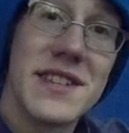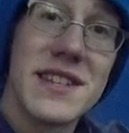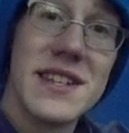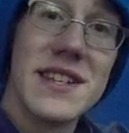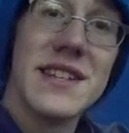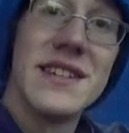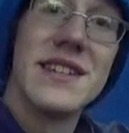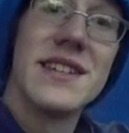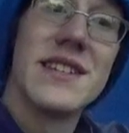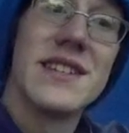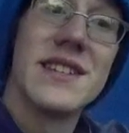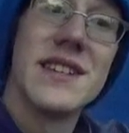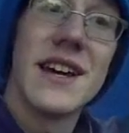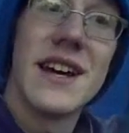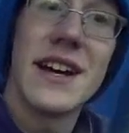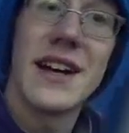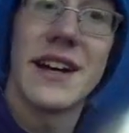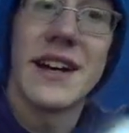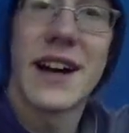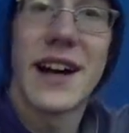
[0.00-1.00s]
seen this
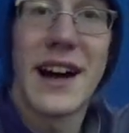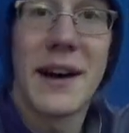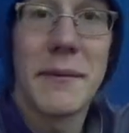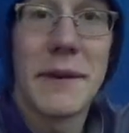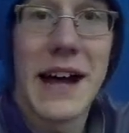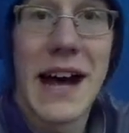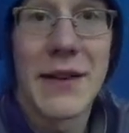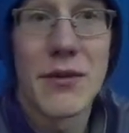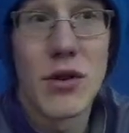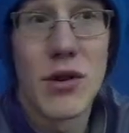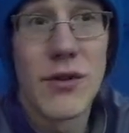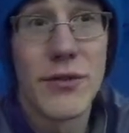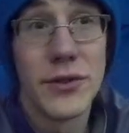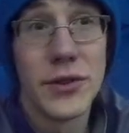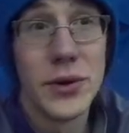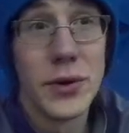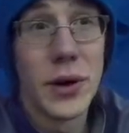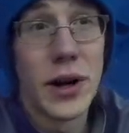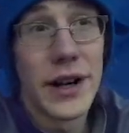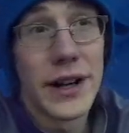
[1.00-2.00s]
yet, I'm going to have a
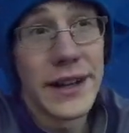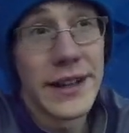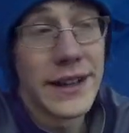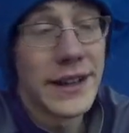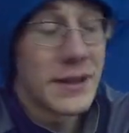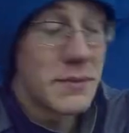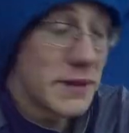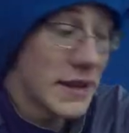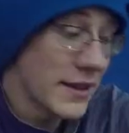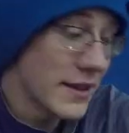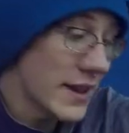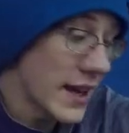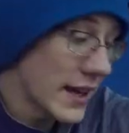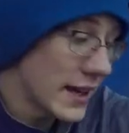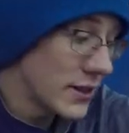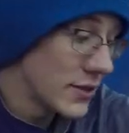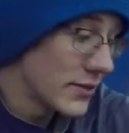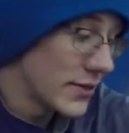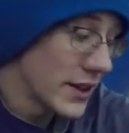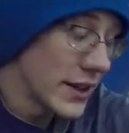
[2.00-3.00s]
review on it and a big
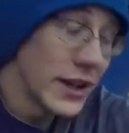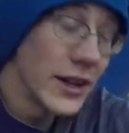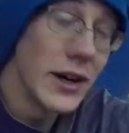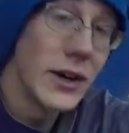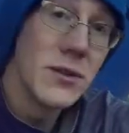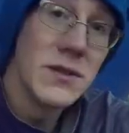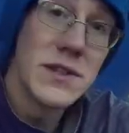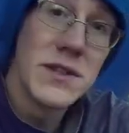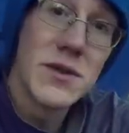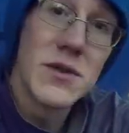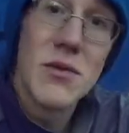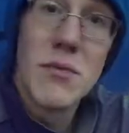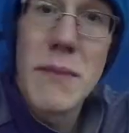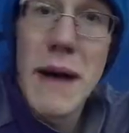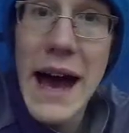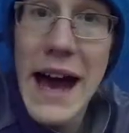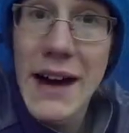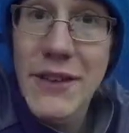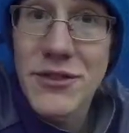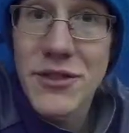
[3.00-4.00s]
thank you video to
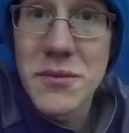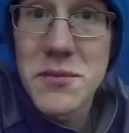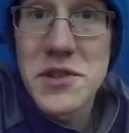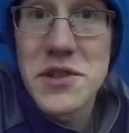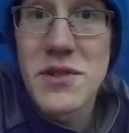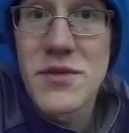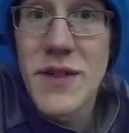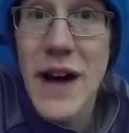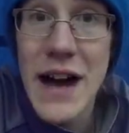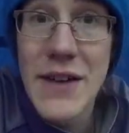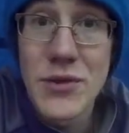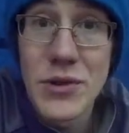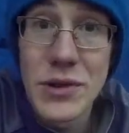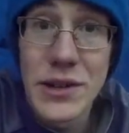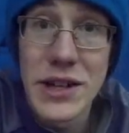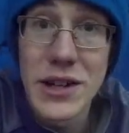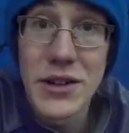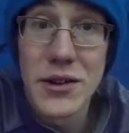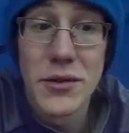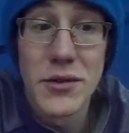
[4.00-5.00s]
Matt from Survival
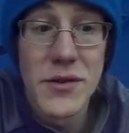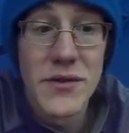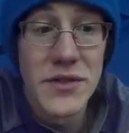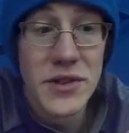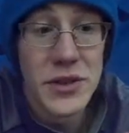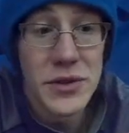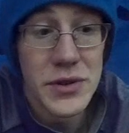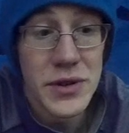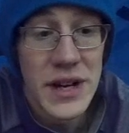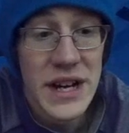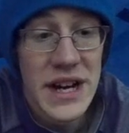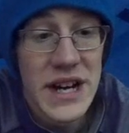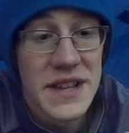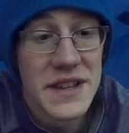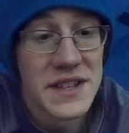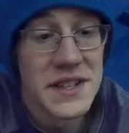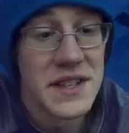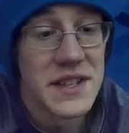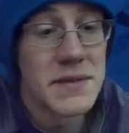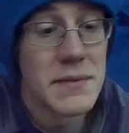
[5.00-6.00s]
Gear and Review.
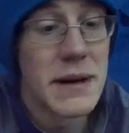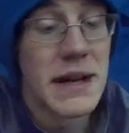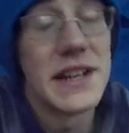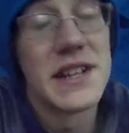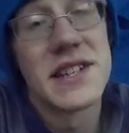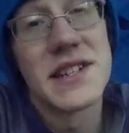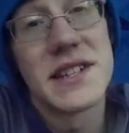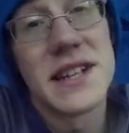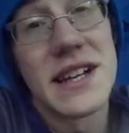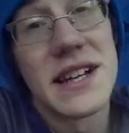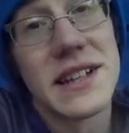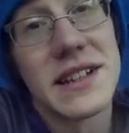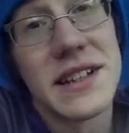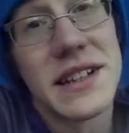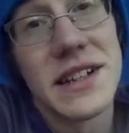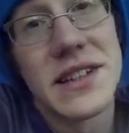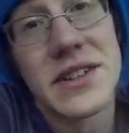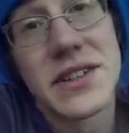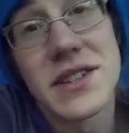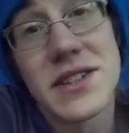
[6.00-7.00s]
This is my Stanley
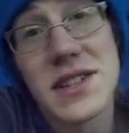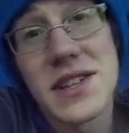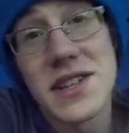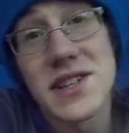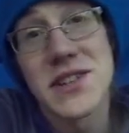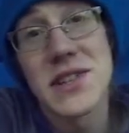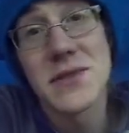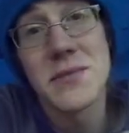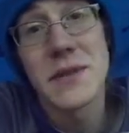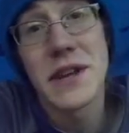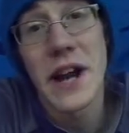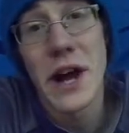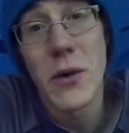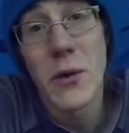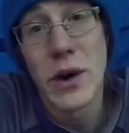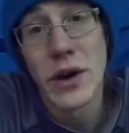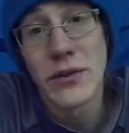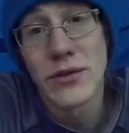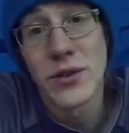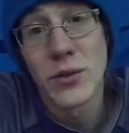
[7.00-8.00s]
cook system that I
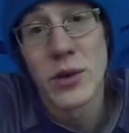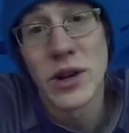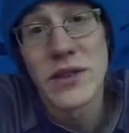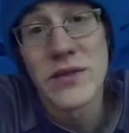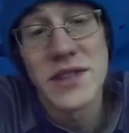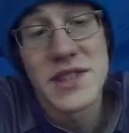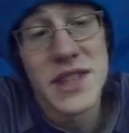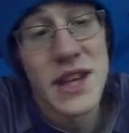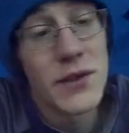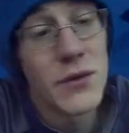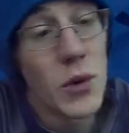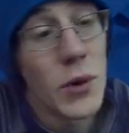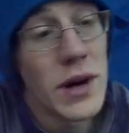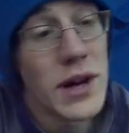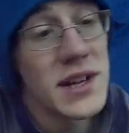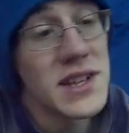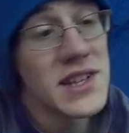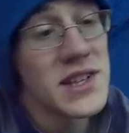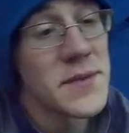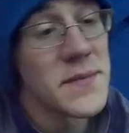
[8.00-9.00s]
won from one of his
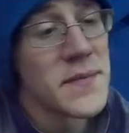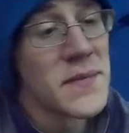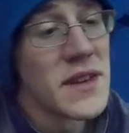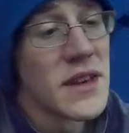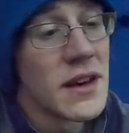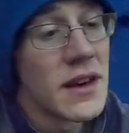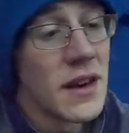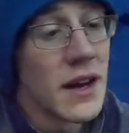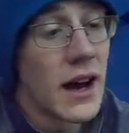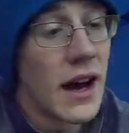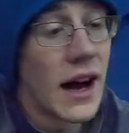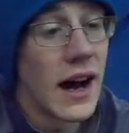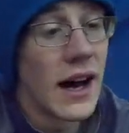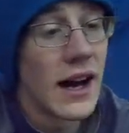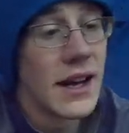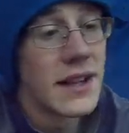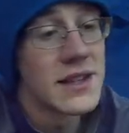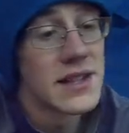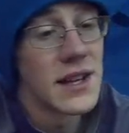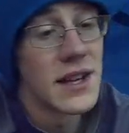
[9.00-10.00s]
giveaways.
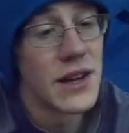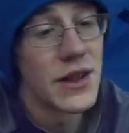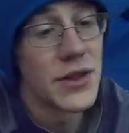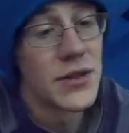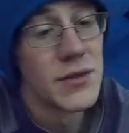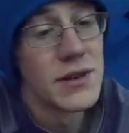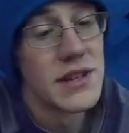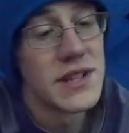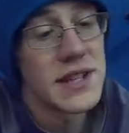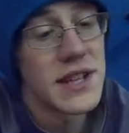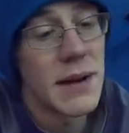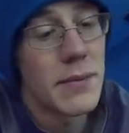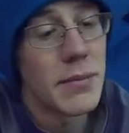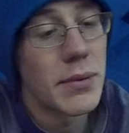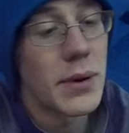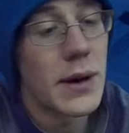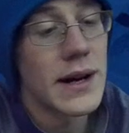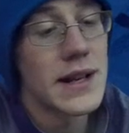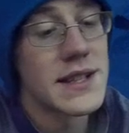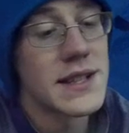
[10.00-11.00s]
It's a 3-step
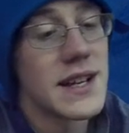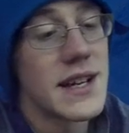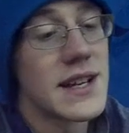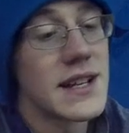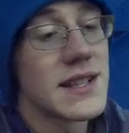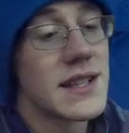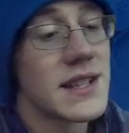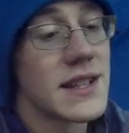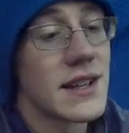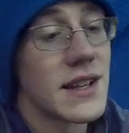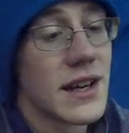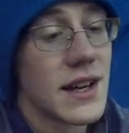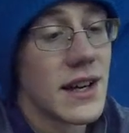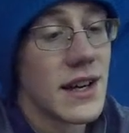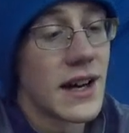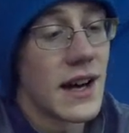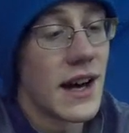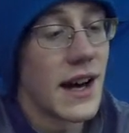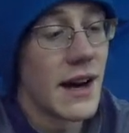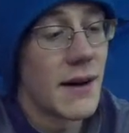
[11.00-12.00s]
process.
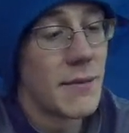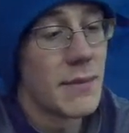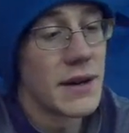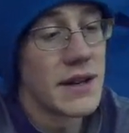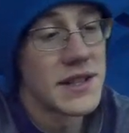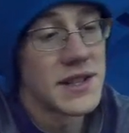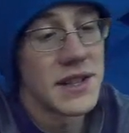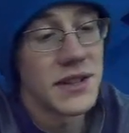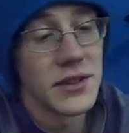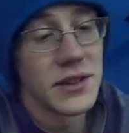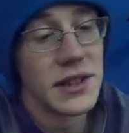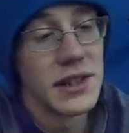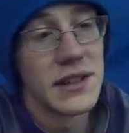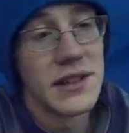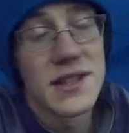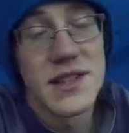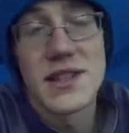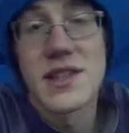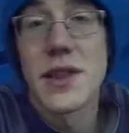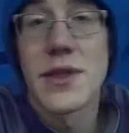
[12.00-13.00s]
Basically,
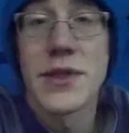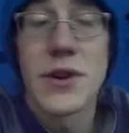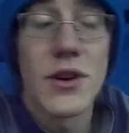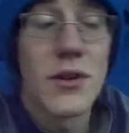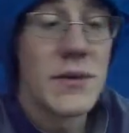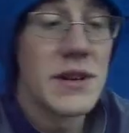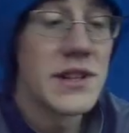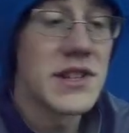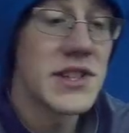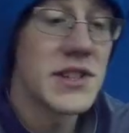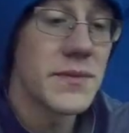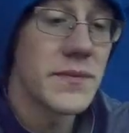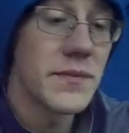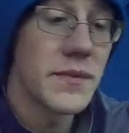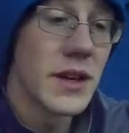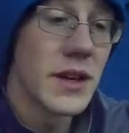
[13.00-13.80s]
this is a thermos.